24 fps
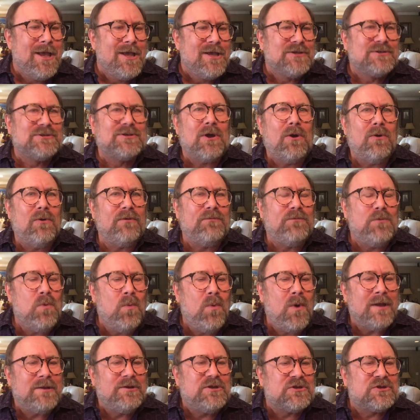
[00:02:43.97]
So, if you
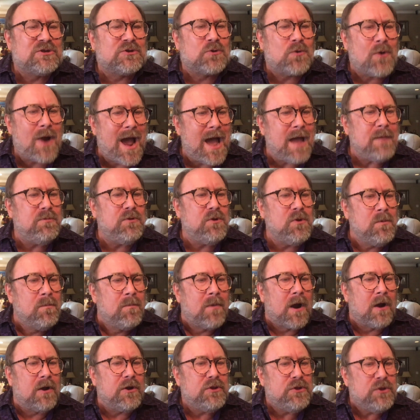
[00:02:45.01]
would describe
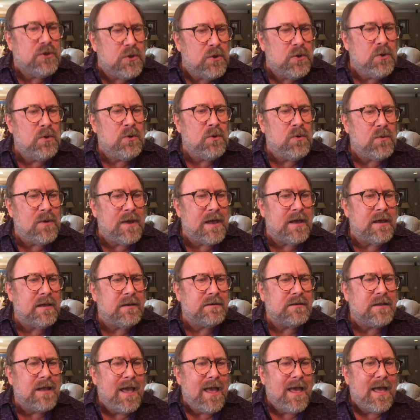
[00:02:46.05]
UBarU and